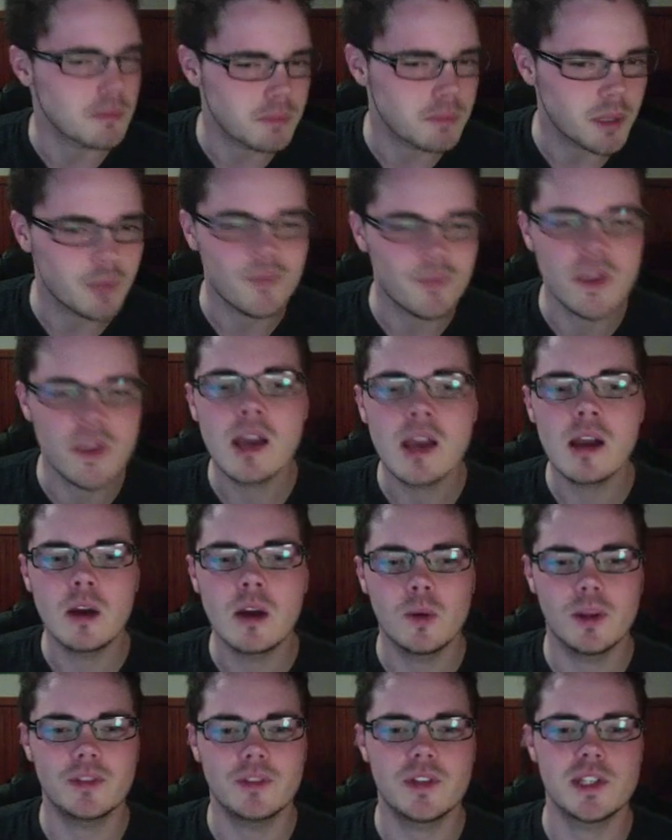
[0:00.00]
but
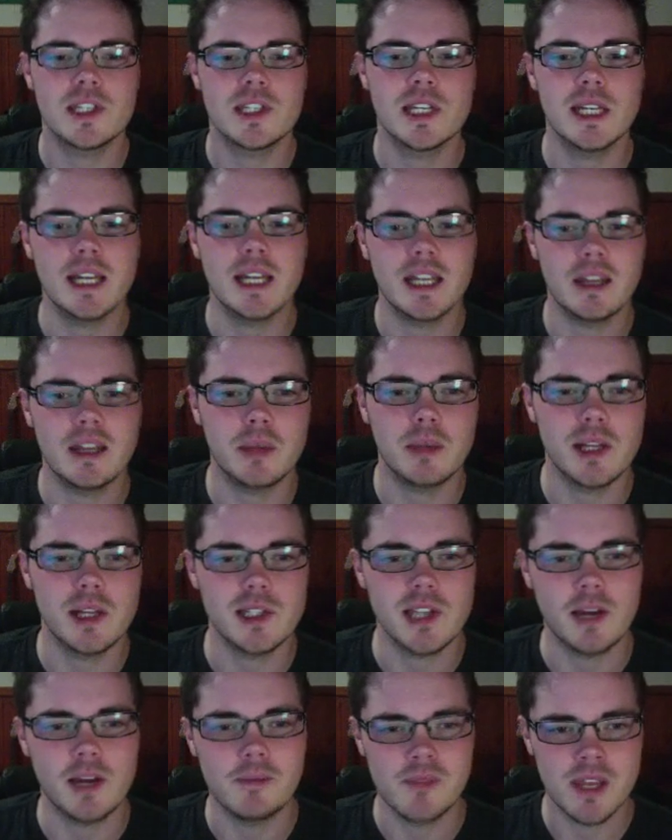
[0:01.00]
we'll have to see how that plays
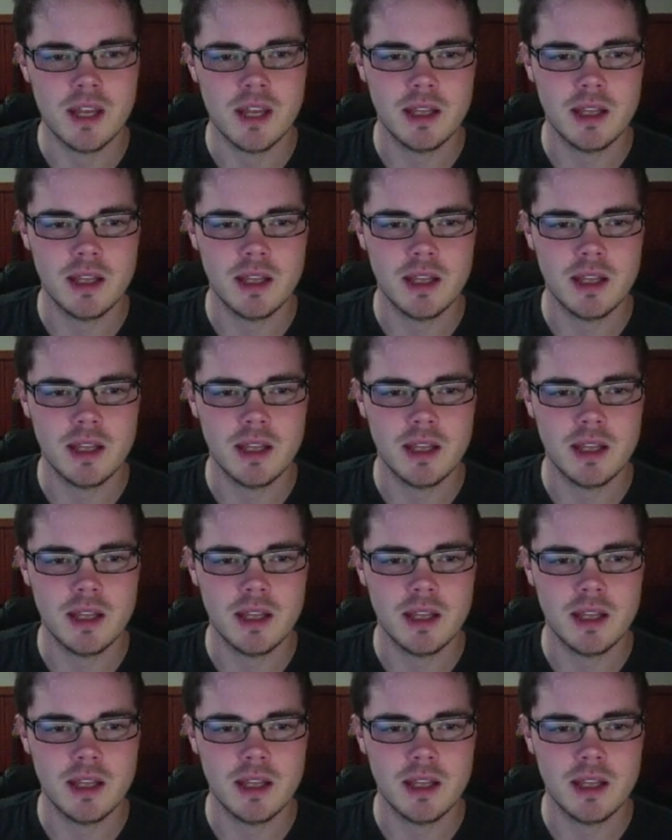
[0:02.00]
out.